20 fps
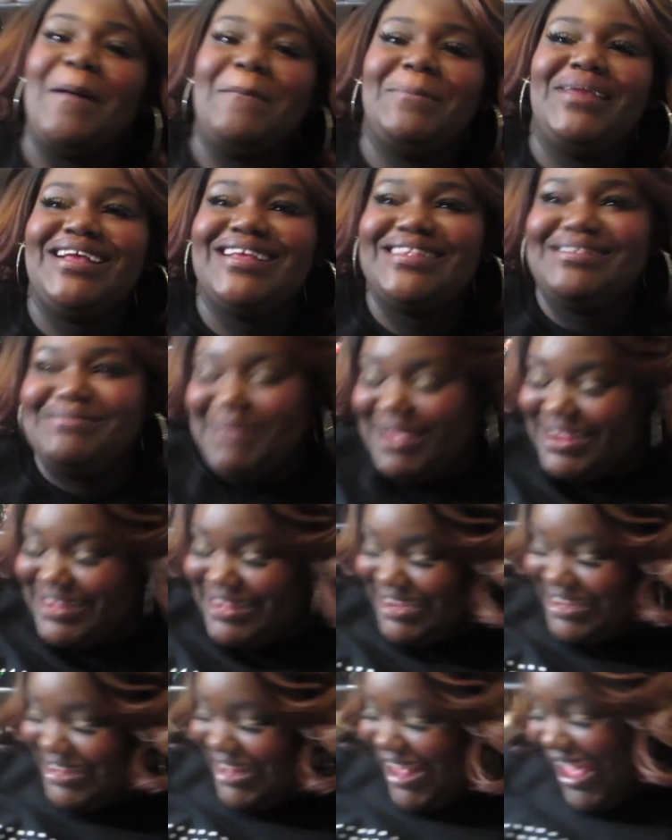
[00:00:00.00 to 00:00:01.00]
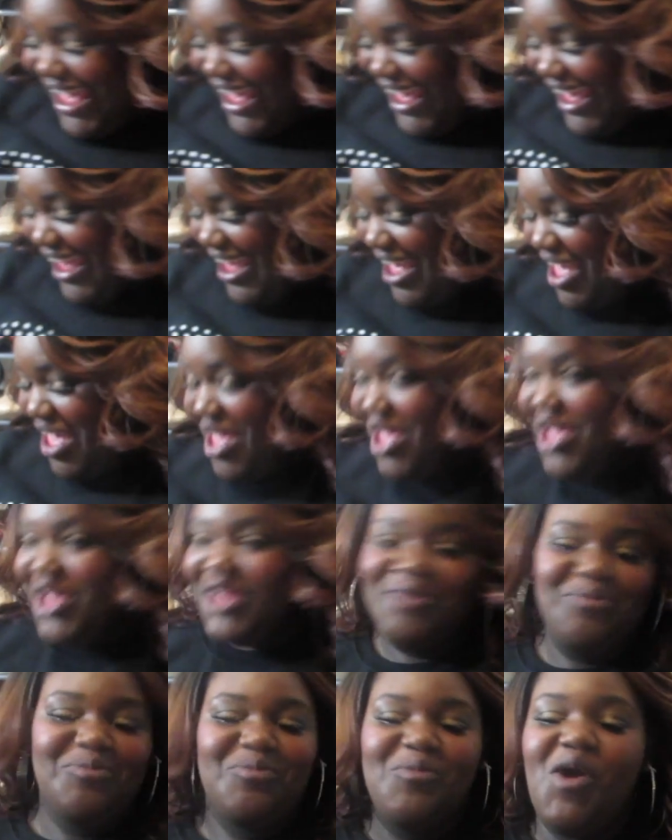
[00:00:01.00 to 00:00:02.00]
because Macy's had,
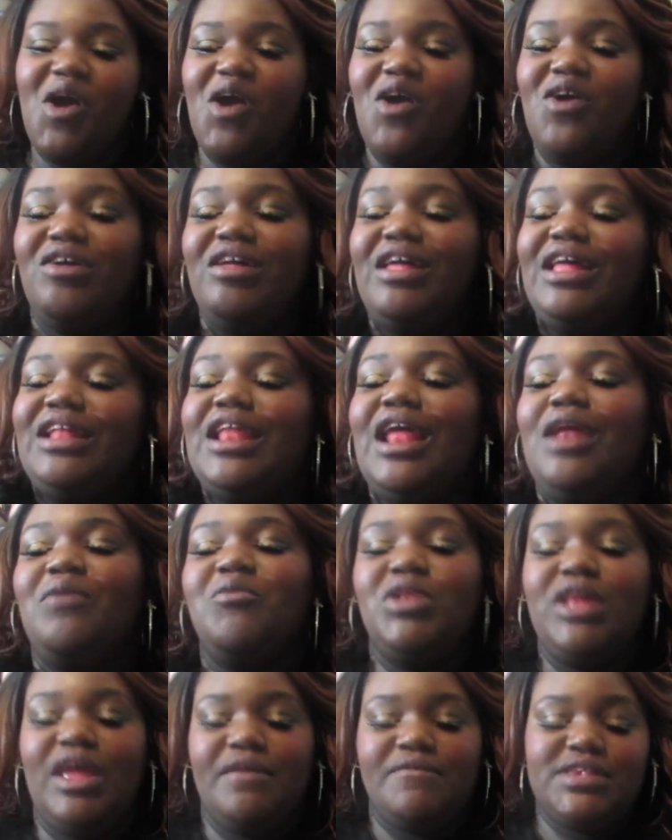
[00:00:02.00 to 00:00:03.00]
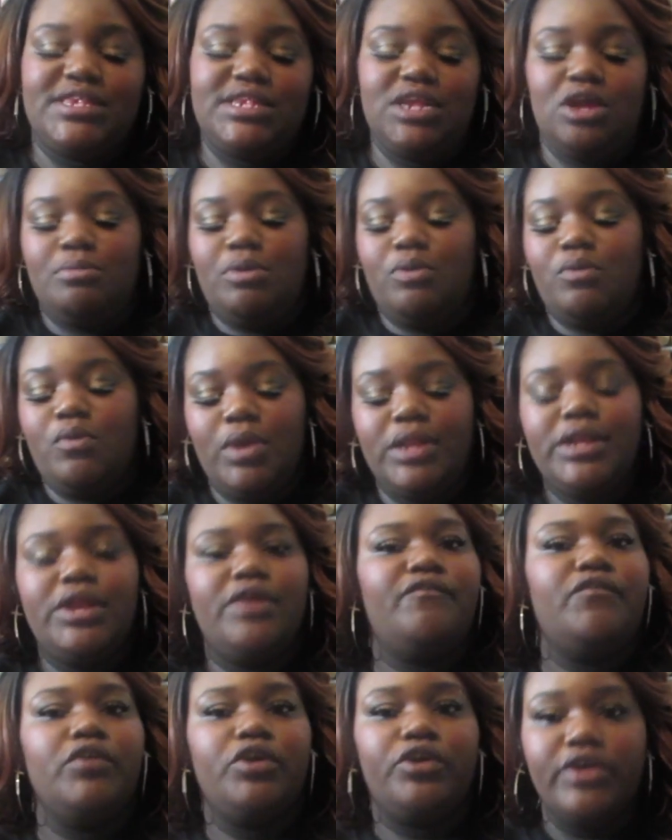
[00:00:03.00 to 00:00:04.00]
well, they didn't really have a sale, but we went
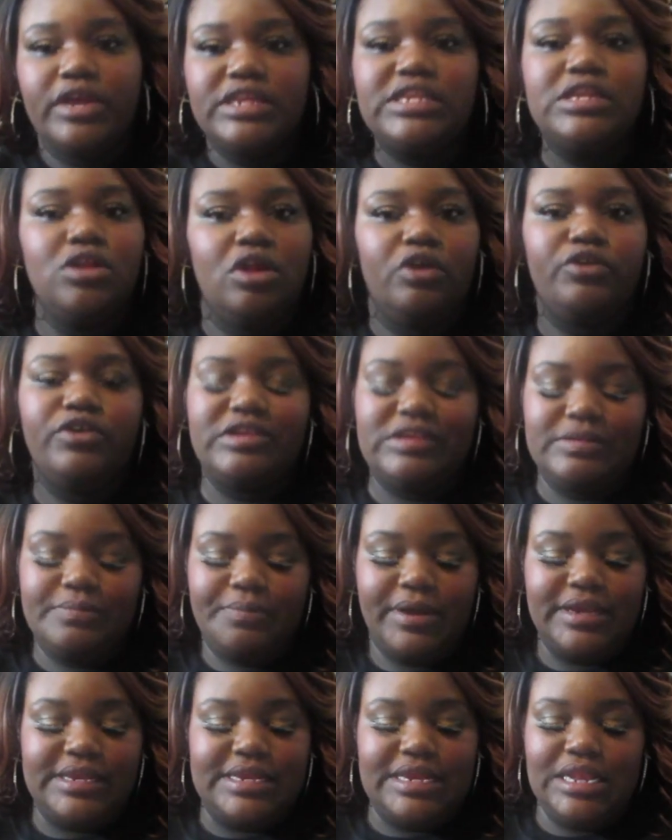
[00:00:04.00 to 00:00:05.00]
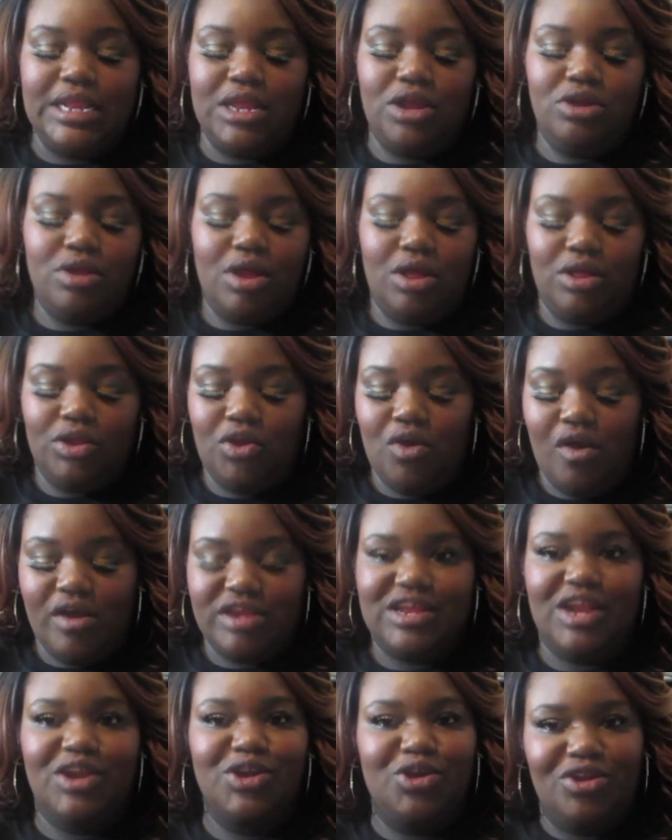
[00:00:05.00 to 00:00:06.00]
there for Christmas present, and then, you know, you
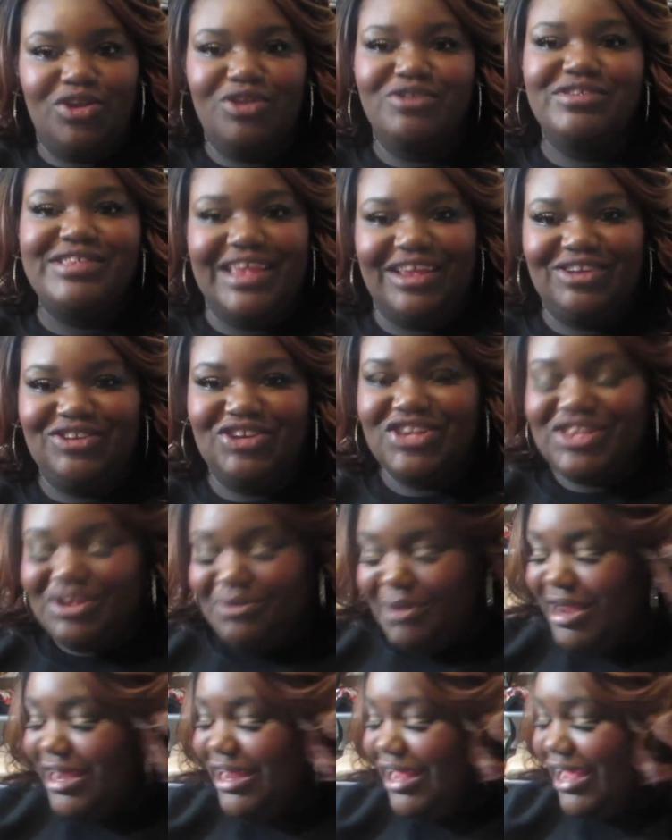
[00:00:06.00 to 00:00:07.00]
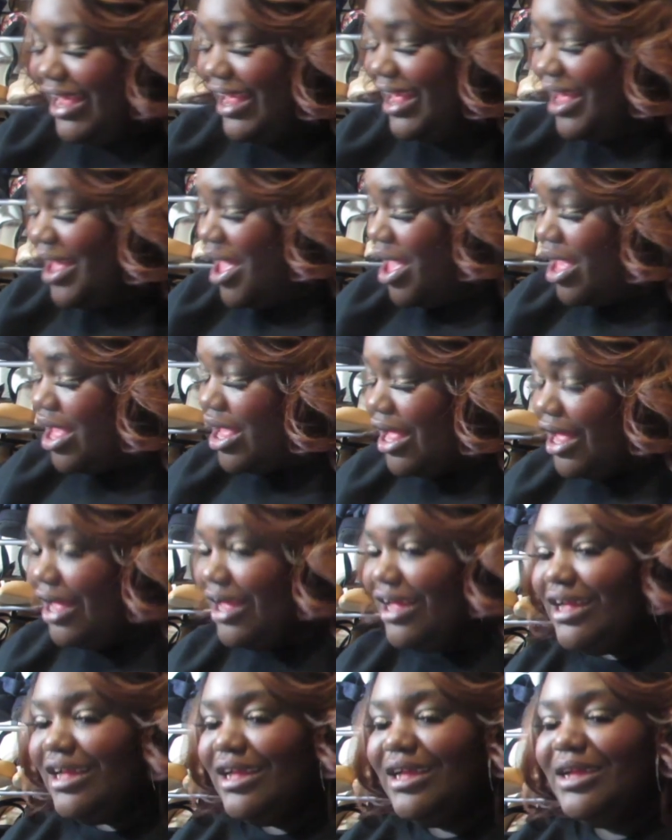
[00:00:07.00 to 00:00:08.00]
always gotta go to your section, so I did.
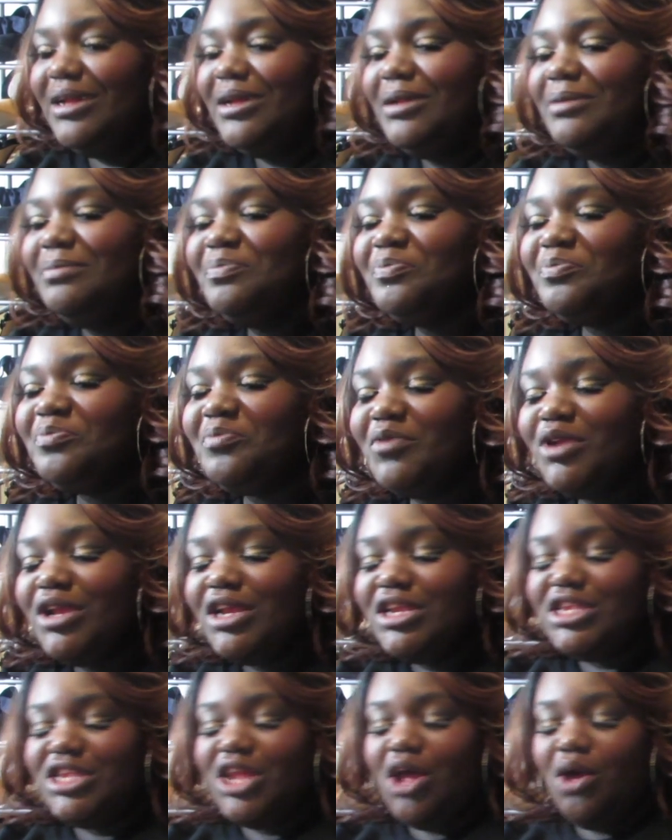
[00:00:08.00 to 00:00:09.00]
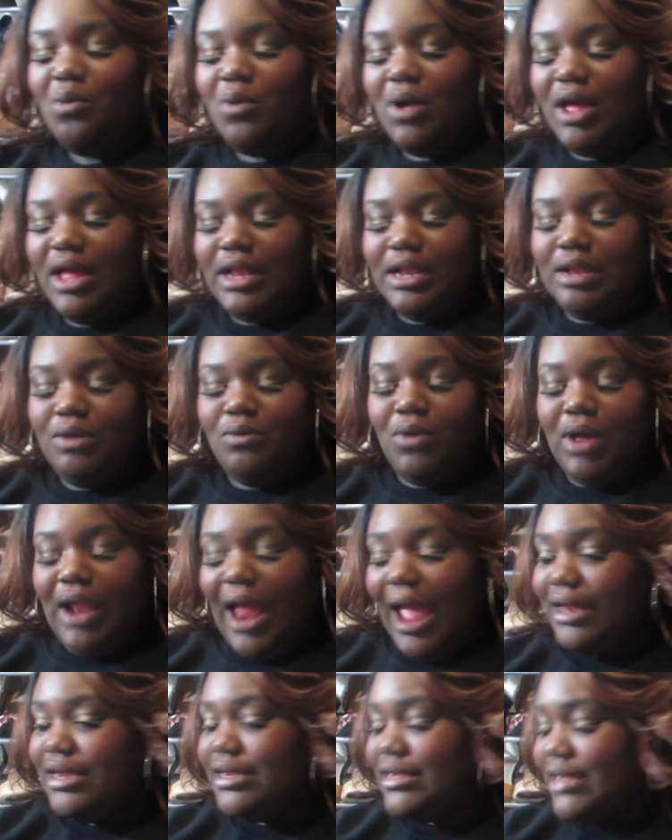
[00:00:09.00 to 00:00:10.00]
So what
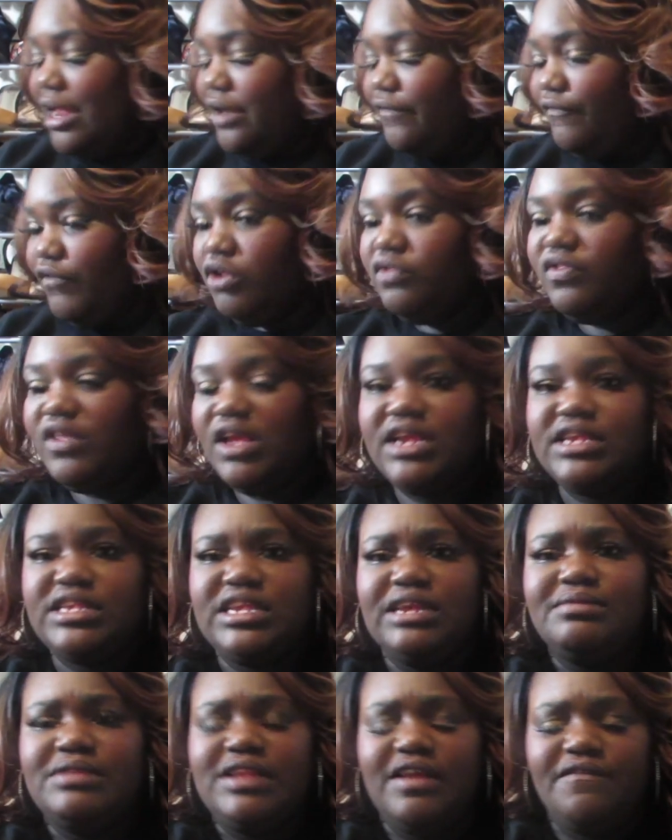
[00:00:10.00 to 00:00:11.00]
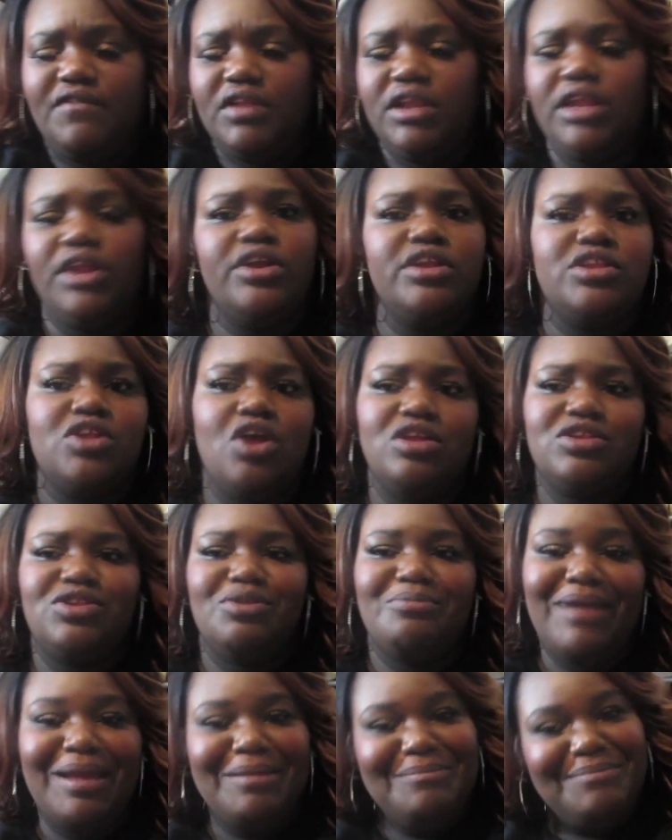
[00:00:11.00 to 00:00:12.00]
I just got a few things. Some stuff in here is also
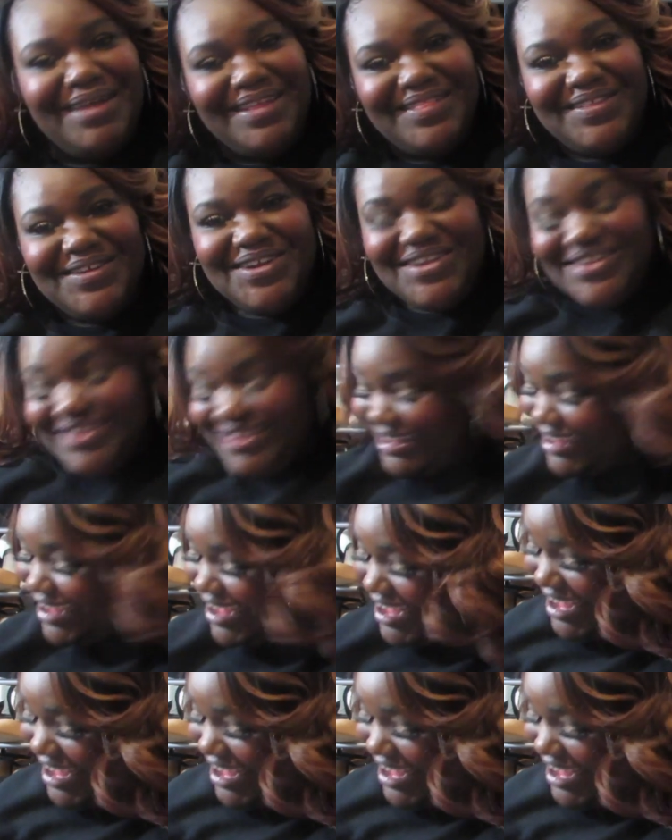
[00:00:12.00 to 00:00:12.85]
my mother's.